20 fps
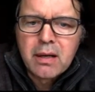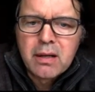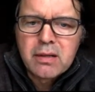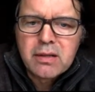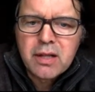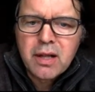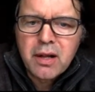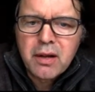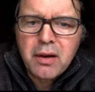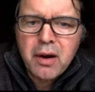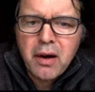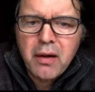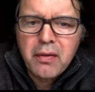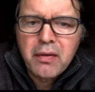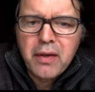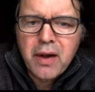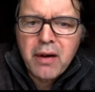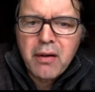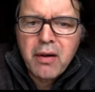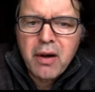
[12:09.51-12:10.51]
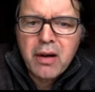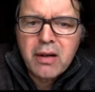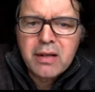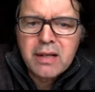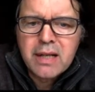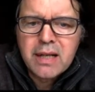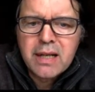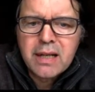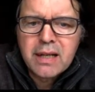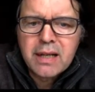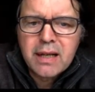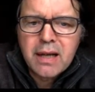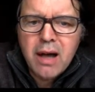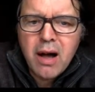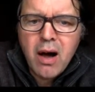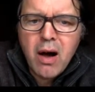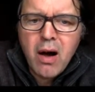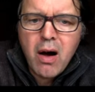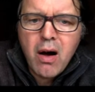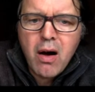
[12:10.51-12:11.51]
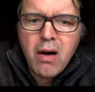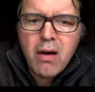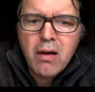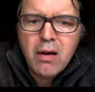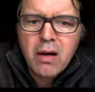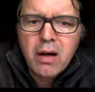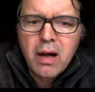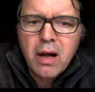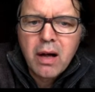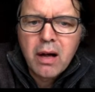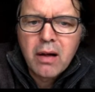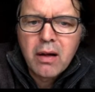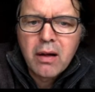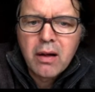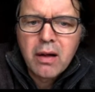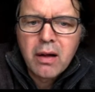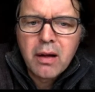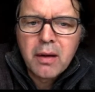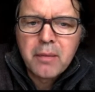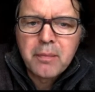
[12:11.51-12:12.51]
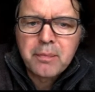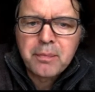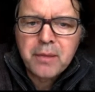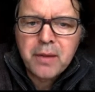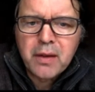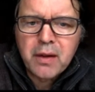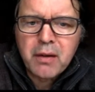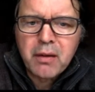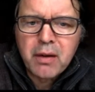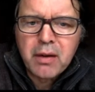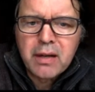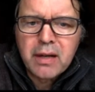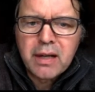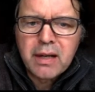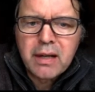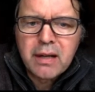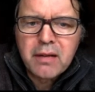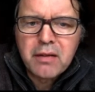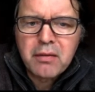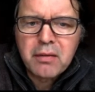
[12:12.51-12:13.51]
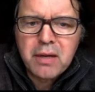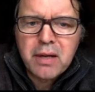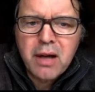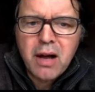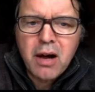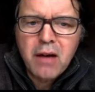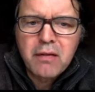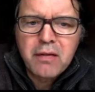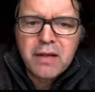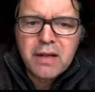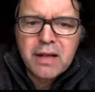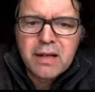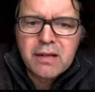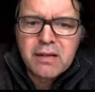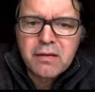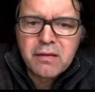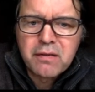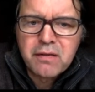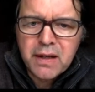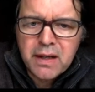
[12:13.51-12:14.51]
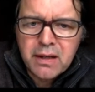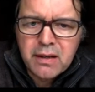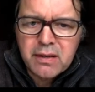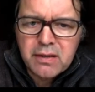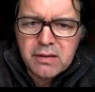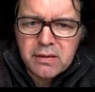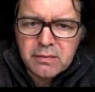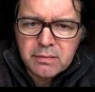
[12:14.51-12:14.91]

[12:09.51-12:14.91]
So there are nearly 3.5 years of figures.